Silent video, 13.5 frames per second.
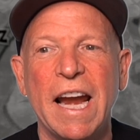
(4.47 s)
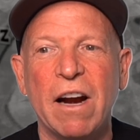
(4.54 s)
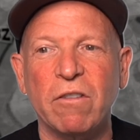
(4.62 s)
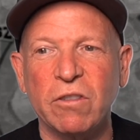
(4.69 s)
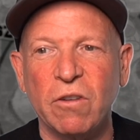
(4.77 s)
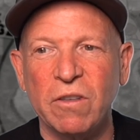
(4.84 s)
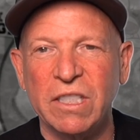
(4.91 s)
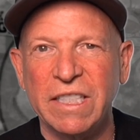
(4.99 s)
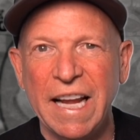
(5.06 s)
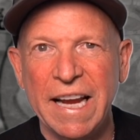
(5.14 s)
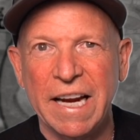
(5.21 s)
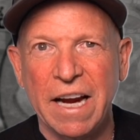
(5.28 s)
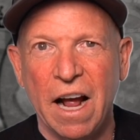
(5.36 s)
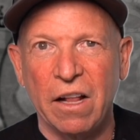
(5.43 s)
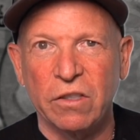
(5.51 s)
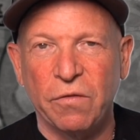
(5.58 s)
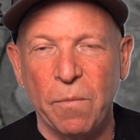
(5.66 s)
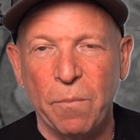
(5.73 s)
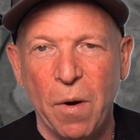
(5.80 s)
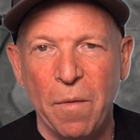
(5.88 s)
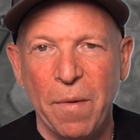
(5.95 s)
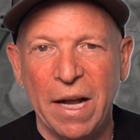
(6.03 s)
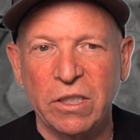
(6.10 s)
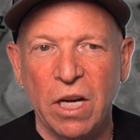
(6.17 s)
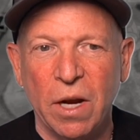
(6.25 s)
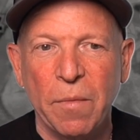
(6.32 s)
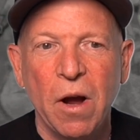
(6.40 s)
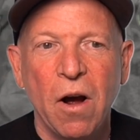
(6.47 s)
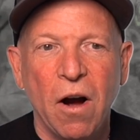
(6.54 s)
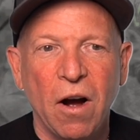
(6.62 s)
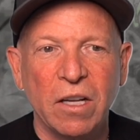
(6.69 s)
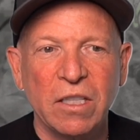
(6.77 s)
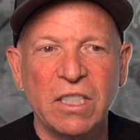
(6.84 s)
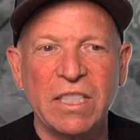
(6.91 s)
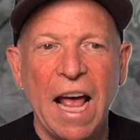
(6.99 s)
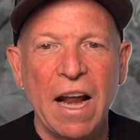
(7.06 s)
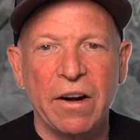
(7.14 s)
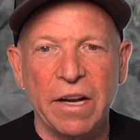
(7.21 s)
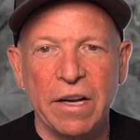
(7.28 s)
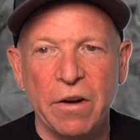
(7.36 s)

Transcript: Arizona State college football matchup on Saturday,